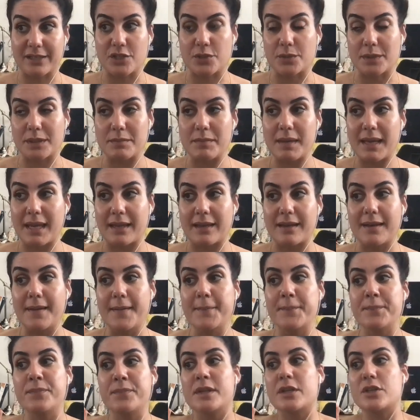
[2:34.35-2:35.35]
to admit,
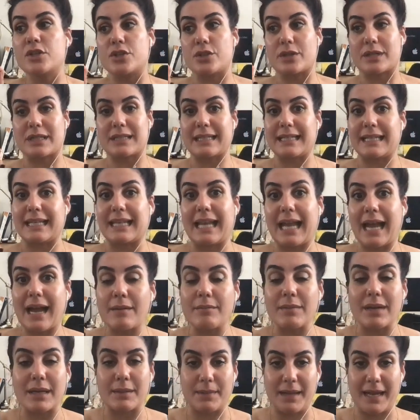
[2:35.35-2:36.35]
to cleaning out
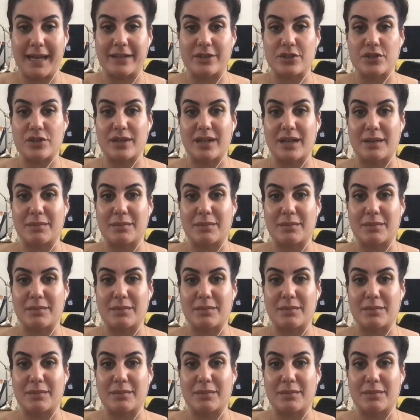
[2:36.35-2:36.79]
my pantry.